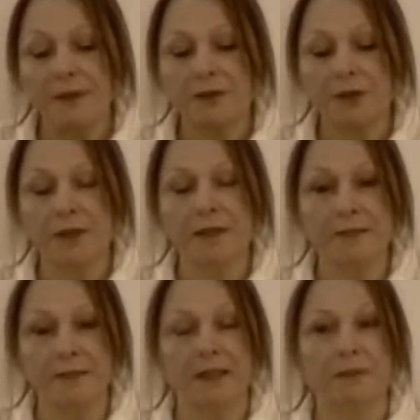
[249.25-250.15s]
Trance
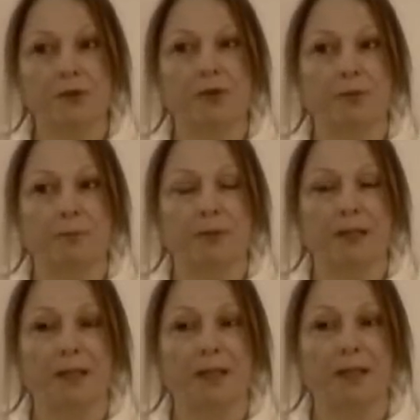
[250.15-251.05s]
mediumship
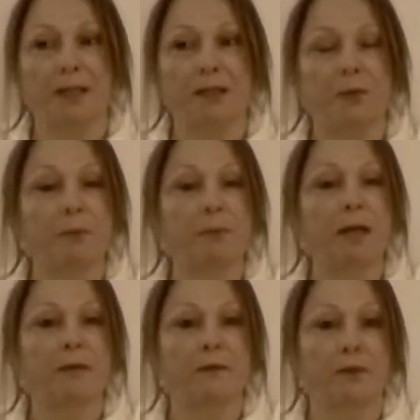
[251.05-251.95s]
is when
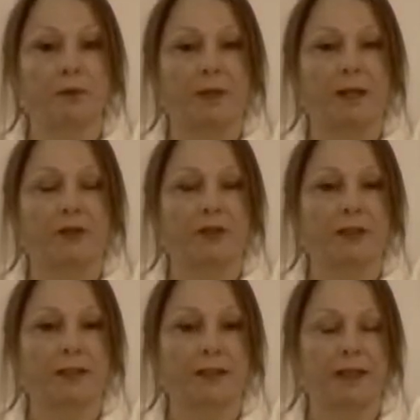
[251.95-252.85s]
part of you actually